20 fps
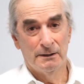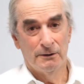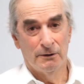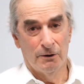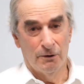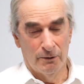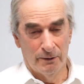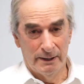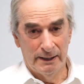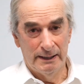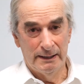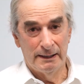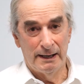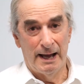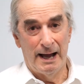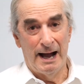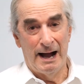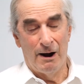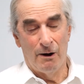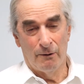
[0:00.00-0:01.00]
hurting
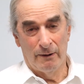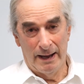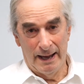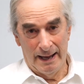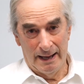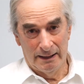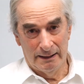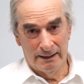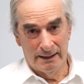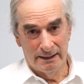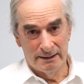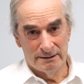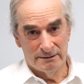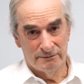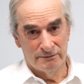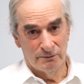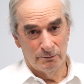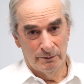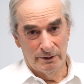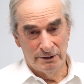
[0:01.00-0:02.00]
our allies
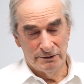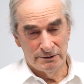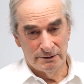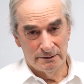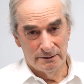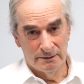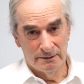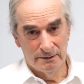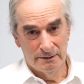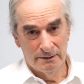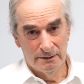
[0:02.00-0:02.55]
in the region.